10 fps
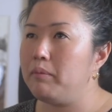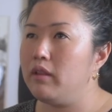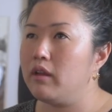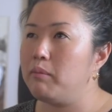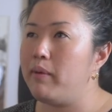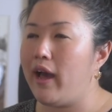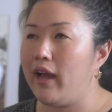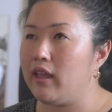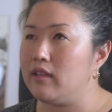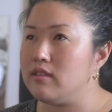look
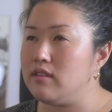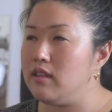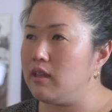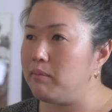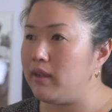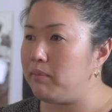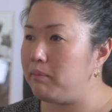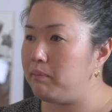back and see that my